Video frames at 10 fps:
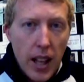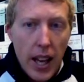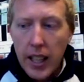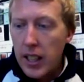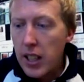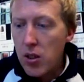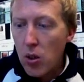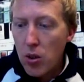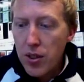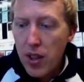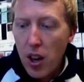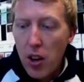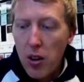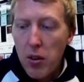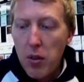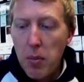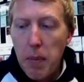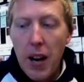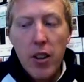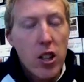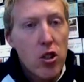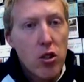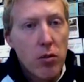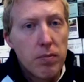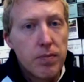and it is also marriage.